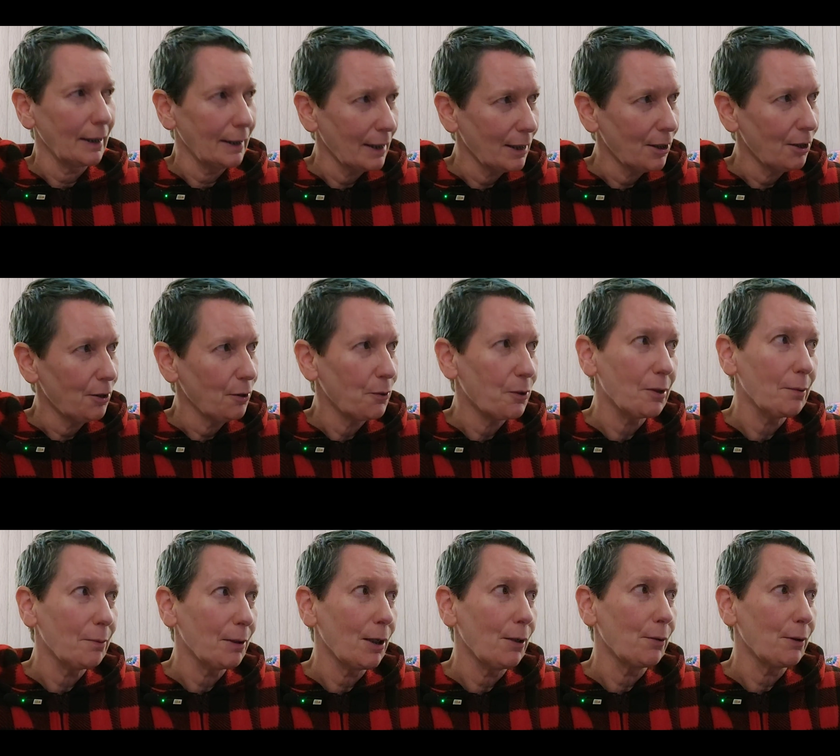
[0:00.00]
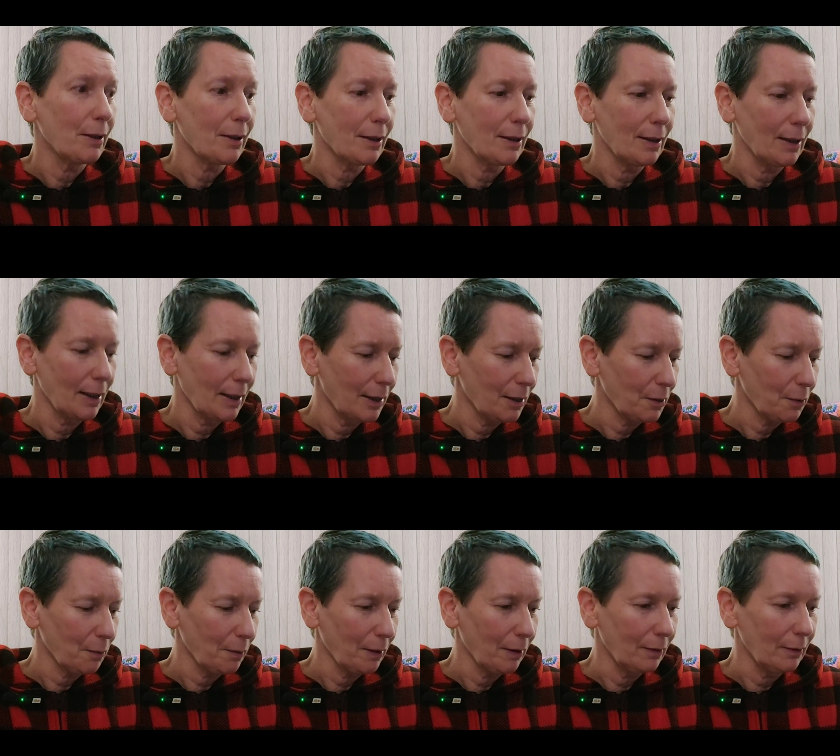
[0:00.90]
I need to do some yoga tonight
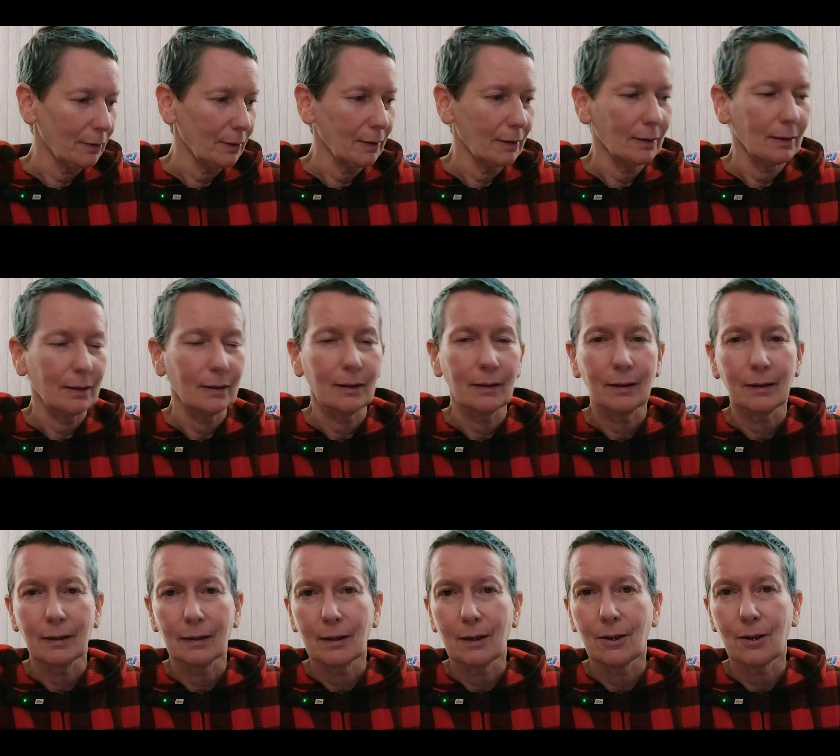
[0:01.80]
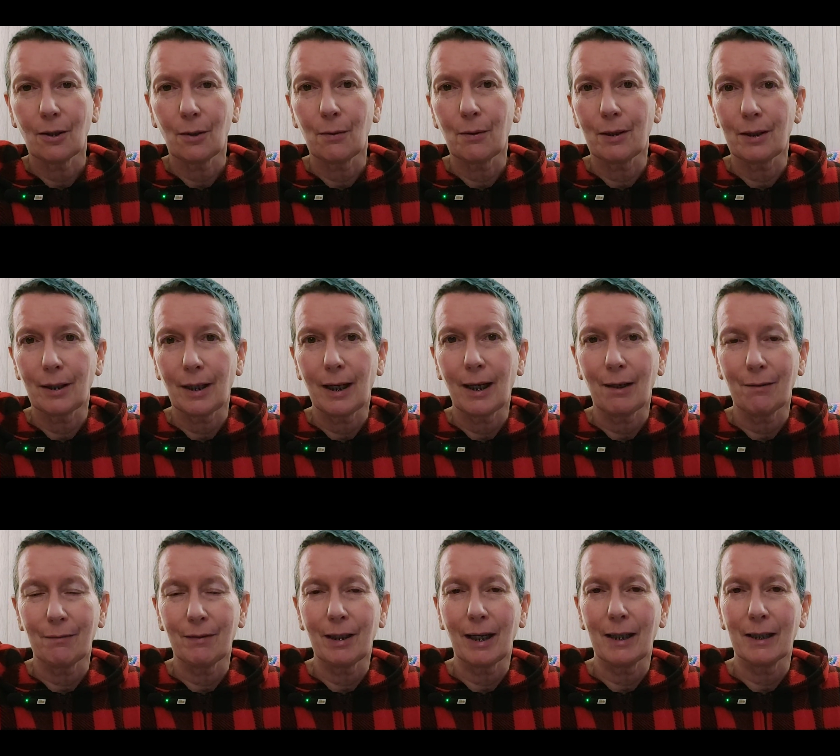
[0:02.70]
as well, so that I
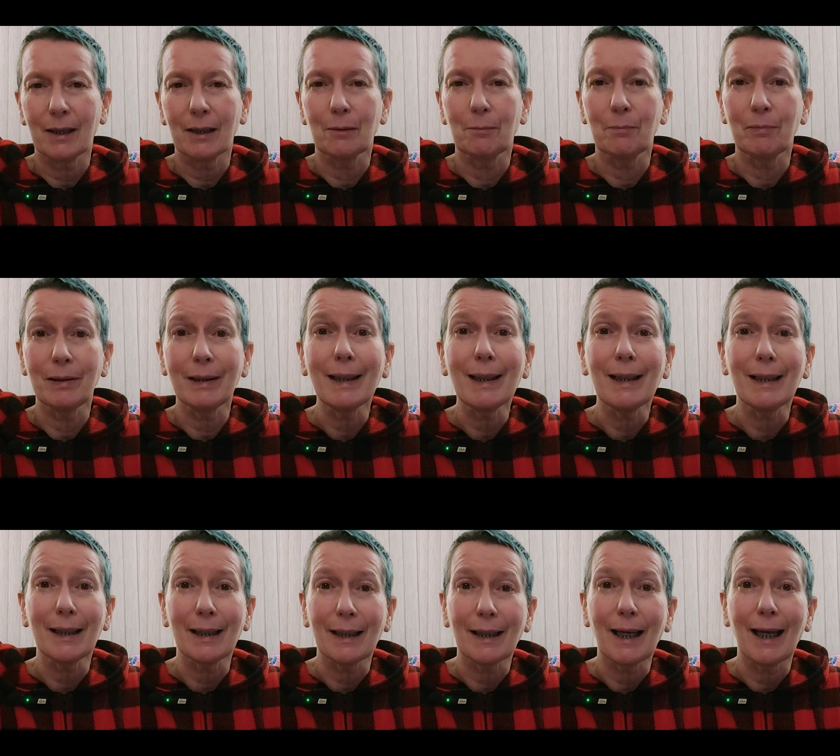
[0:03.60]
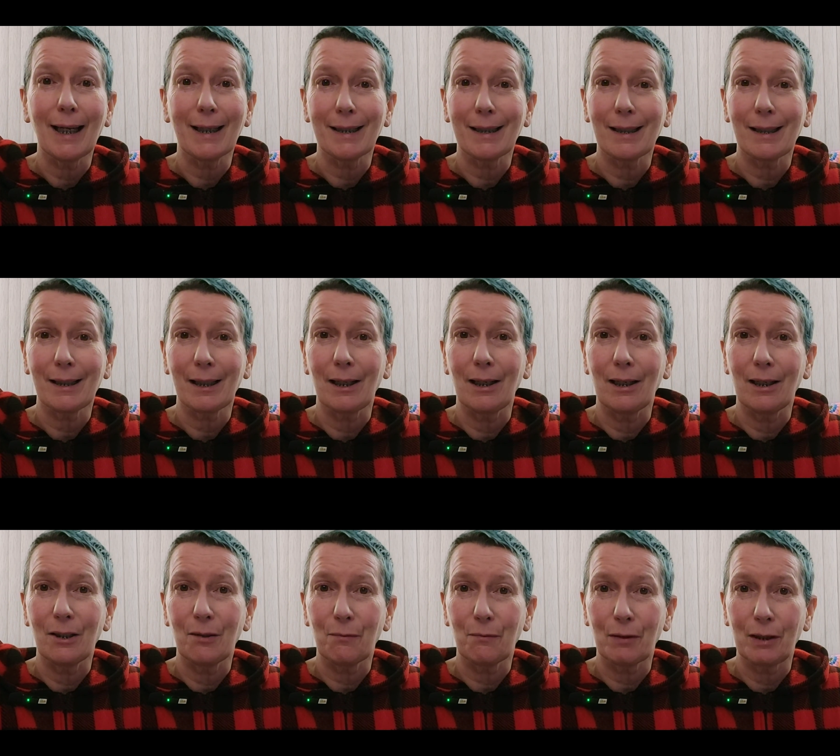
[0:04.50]
haven't had a completely
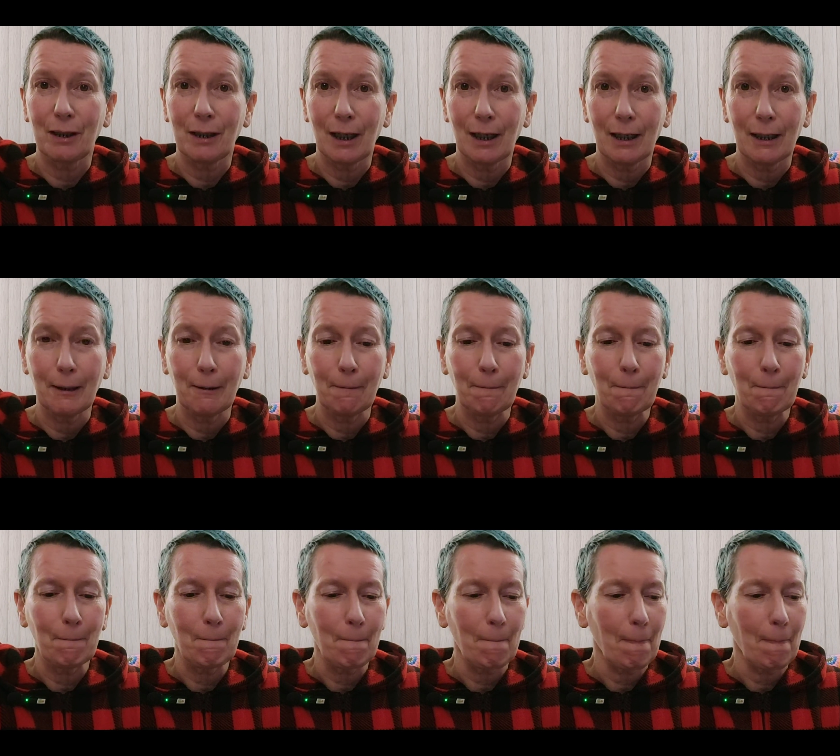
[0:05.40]
exercise-free day.